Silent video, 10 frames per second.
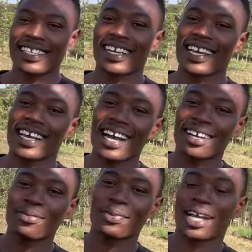He's a
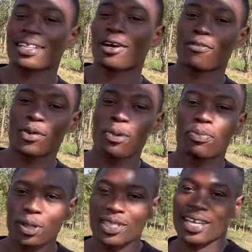young brother of my
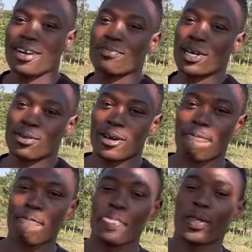boss. I am Marwa.
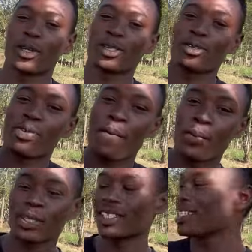Also my
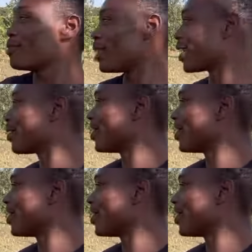boss, Dimwango.